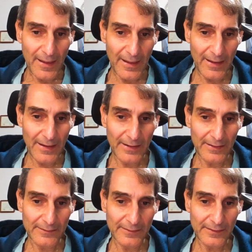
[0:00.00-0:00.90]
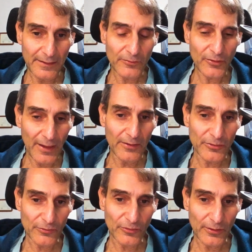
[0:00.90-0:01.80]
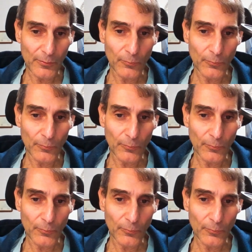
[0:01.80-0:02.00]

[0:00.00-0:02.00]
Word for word: and each agency